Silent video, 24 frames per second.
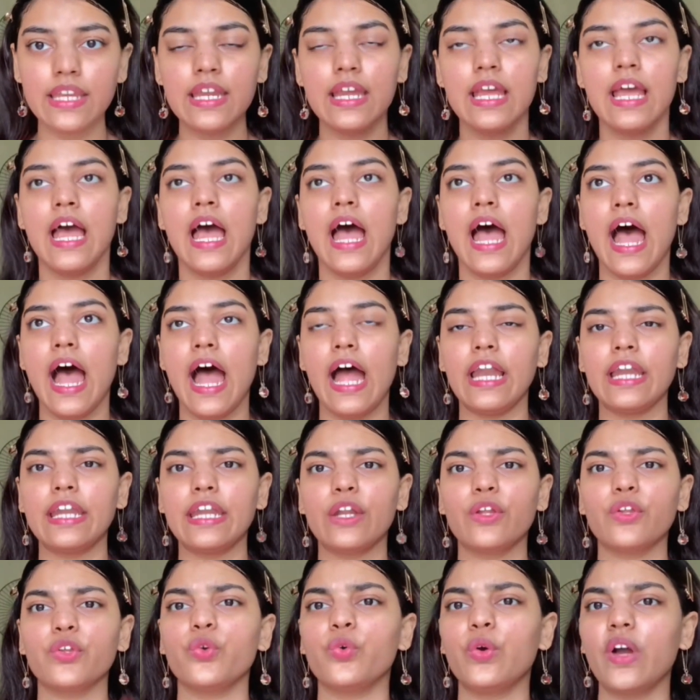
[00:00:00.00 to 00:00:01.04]
And you
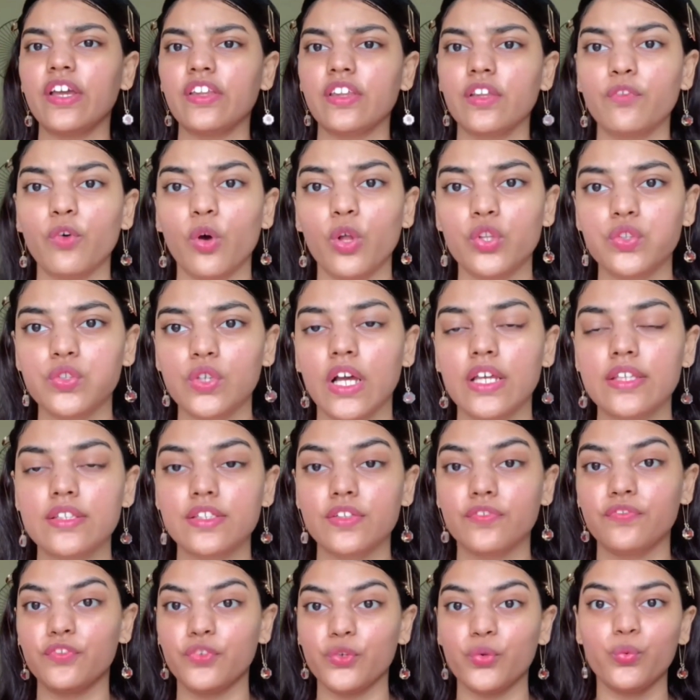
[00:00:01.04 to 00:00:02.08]
guys have also asked a few
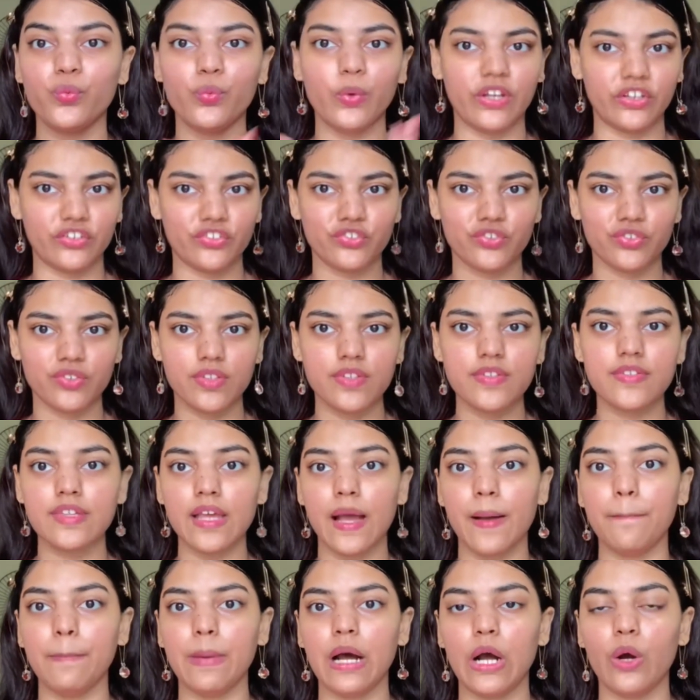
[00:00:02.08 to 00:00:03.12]
questions
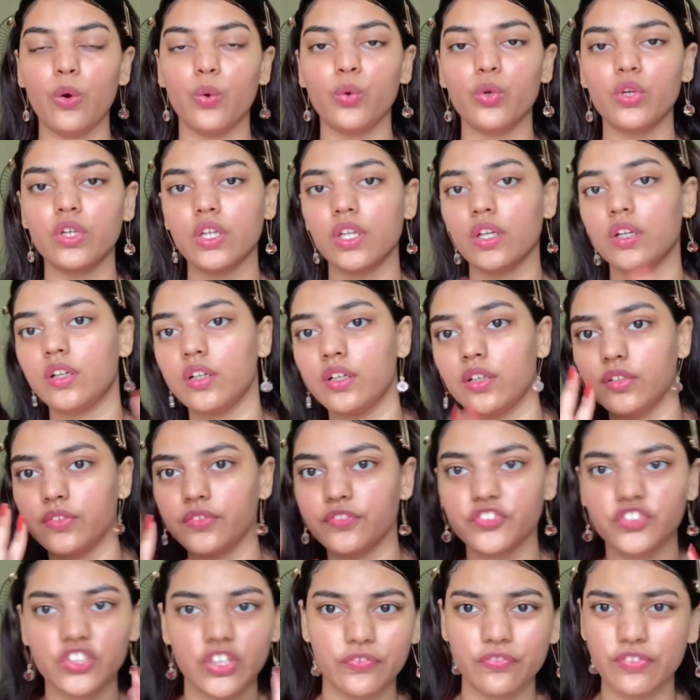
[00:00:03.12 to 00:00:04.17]
about
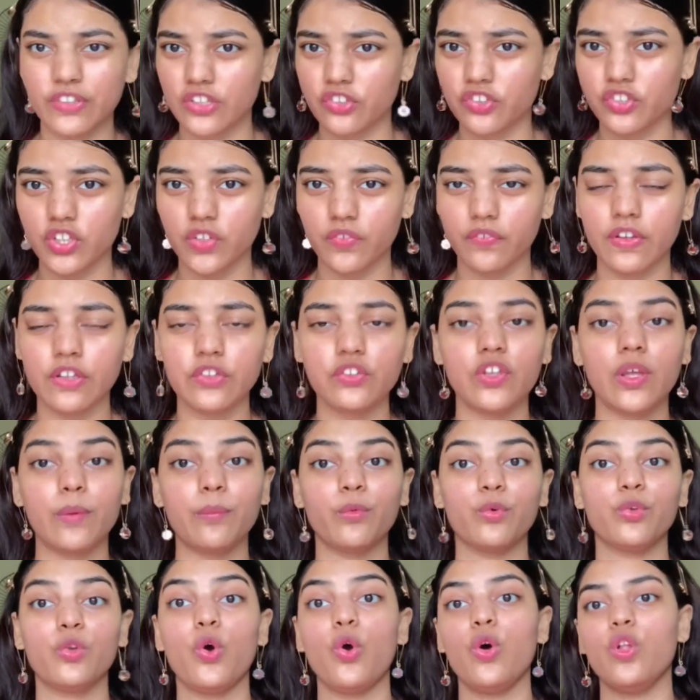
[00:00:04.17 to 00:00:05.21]
face shaving, so I'm going to
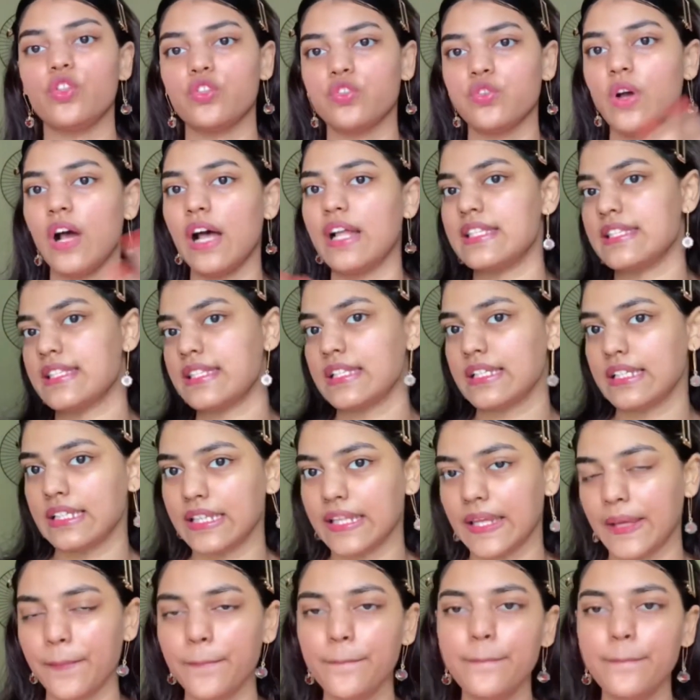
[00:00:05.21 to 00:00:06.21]
also answer them.